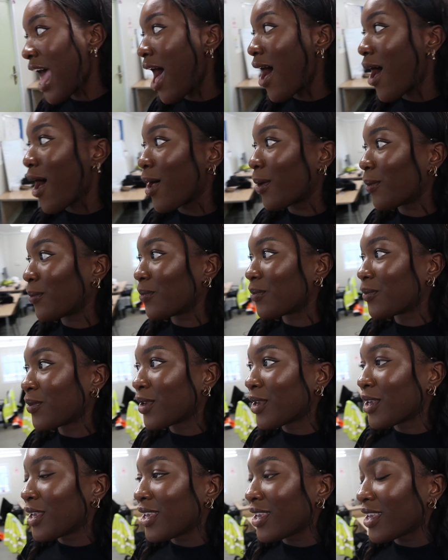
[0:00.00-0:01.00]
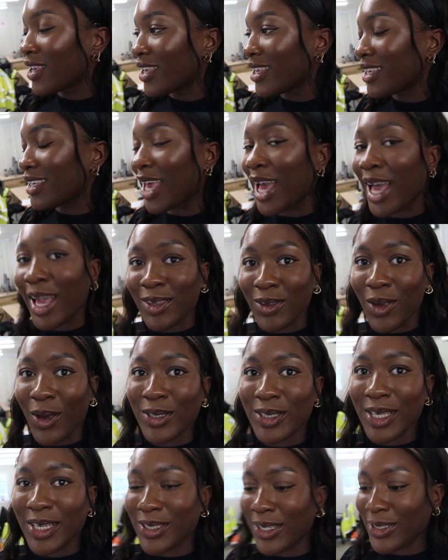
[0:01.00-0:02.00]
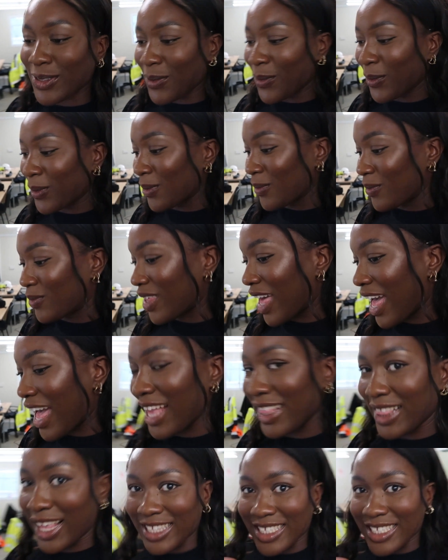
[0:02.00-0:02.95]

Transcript: So he does all of that,